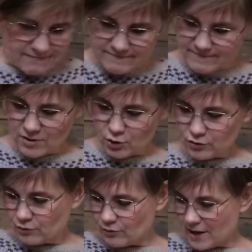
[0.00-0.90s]

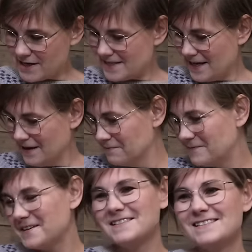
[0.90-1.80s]
not crazy,
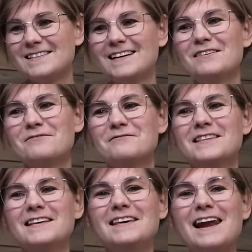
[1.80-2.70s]
but with
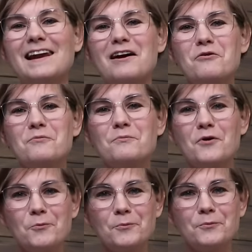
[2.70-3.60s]
the yellow
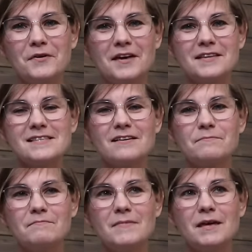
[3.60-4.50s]
pop, it's
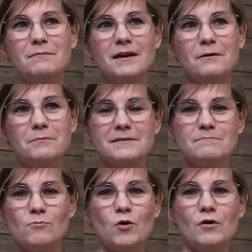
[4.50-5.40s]
maybe a bit
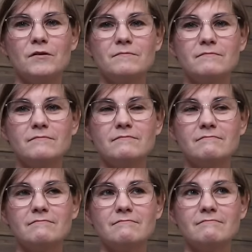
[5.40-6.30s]
more
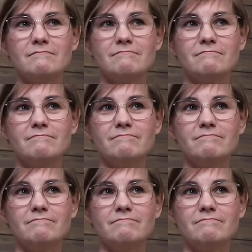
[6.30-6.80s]
a